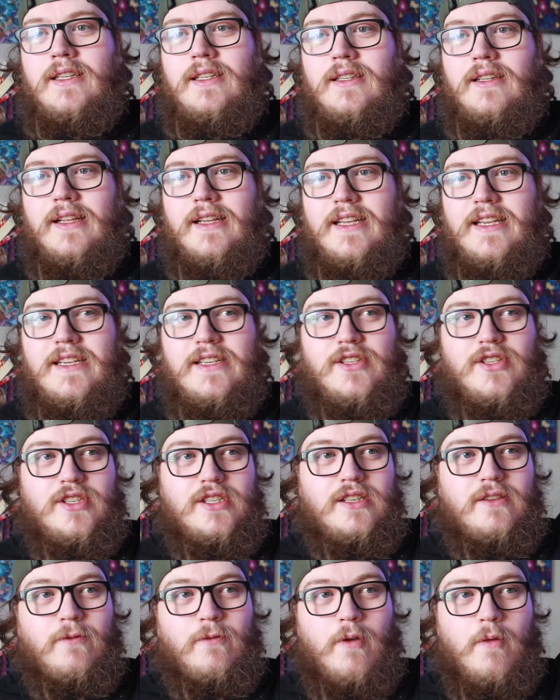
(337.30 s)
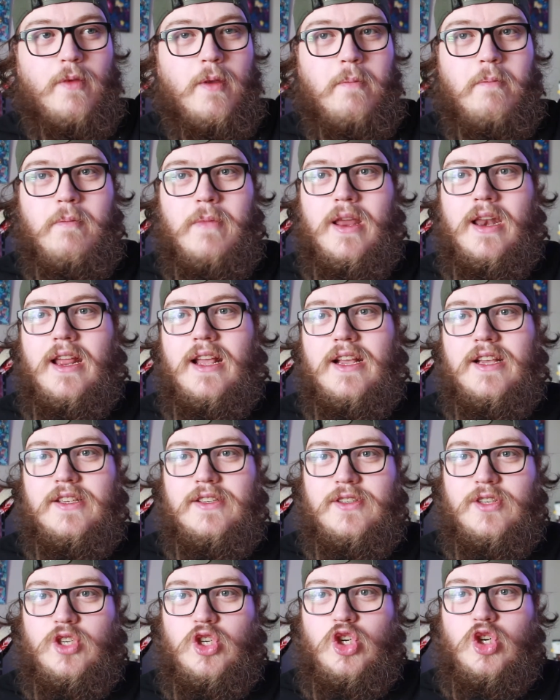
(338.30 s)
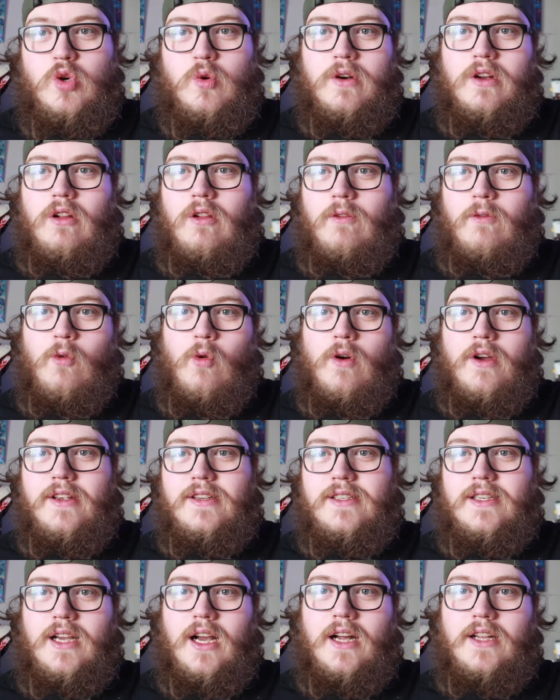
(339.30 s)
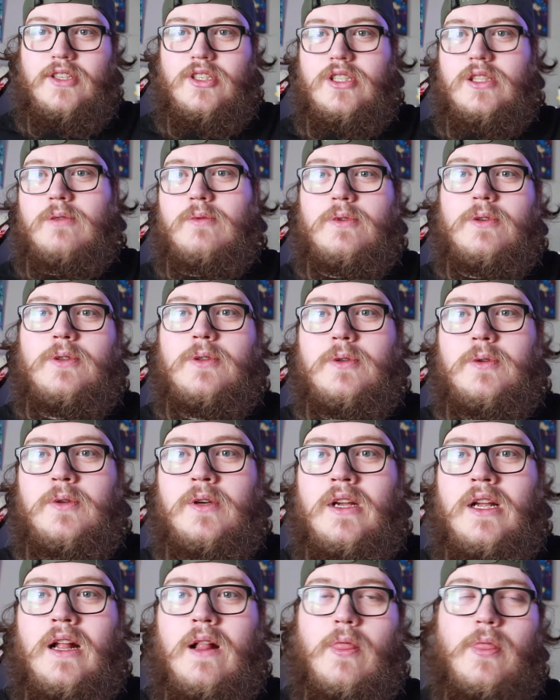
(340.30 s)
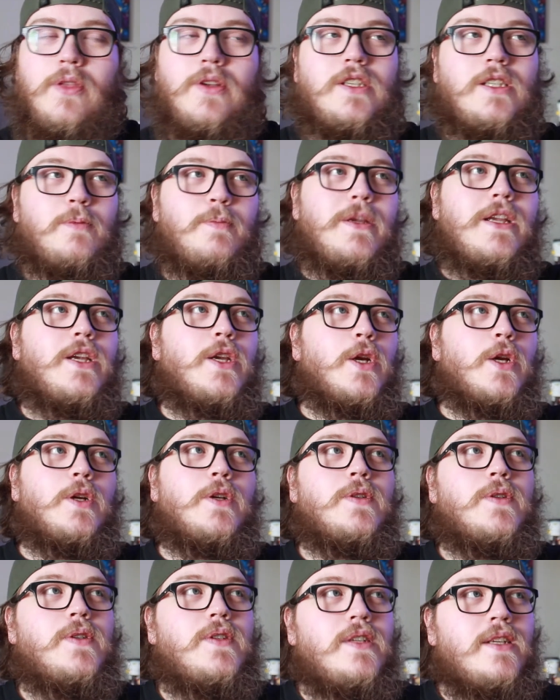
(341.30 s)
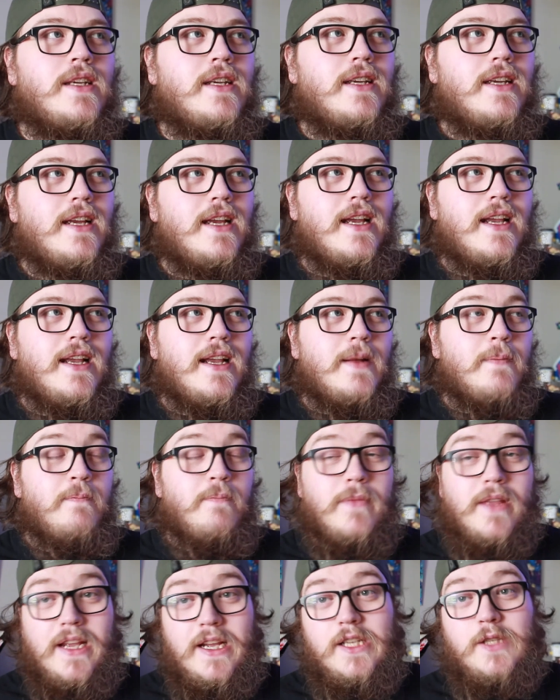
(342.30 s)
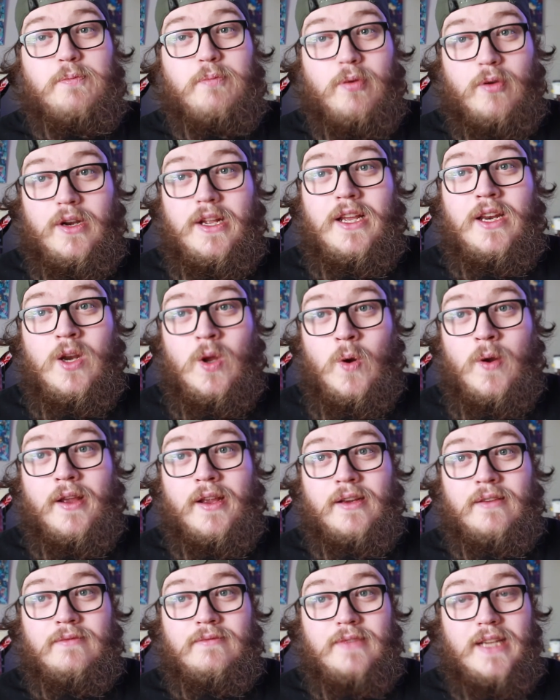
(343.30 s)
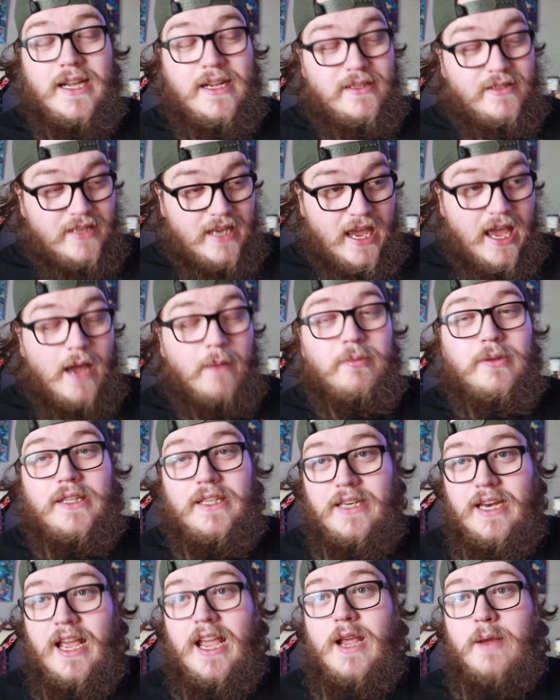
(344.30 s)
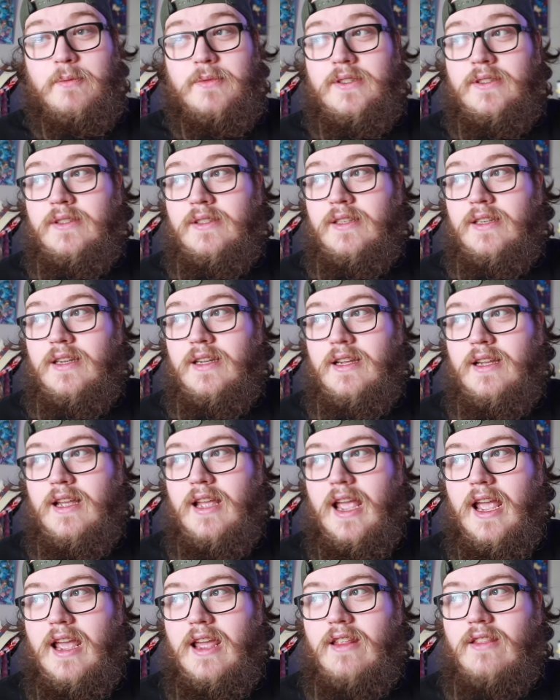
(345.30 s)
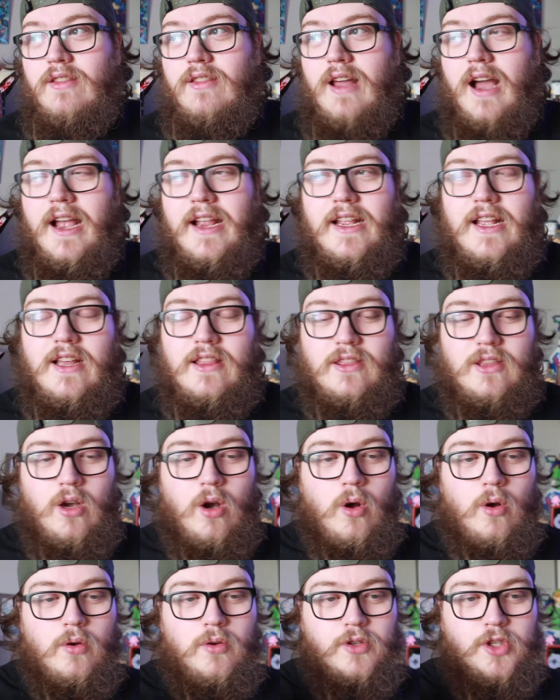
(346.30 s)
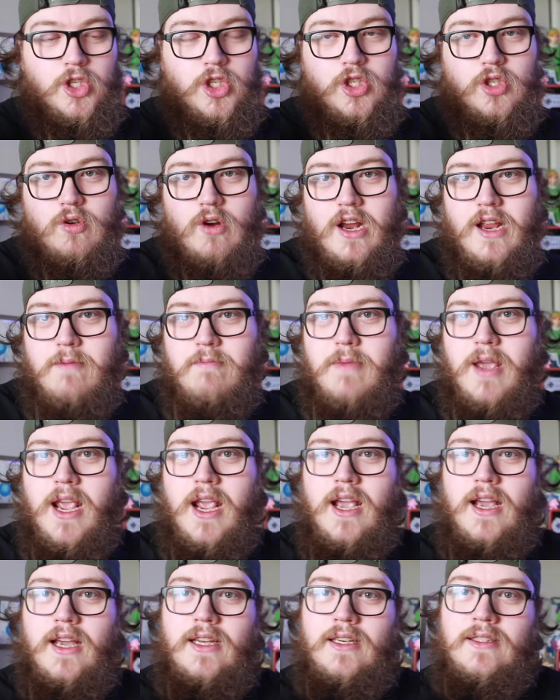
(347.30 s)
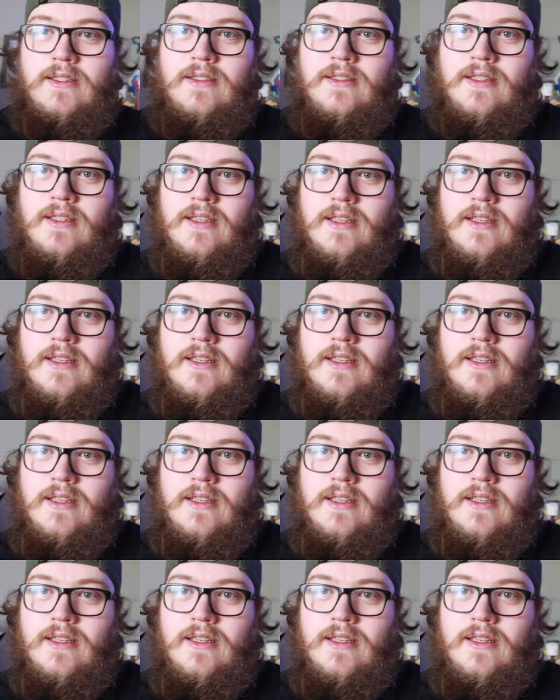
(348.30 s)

Like he's just from the minute his shrill voice cuts through the speakers. It's pretty annoying. It's aptly named. And I get the whole straight man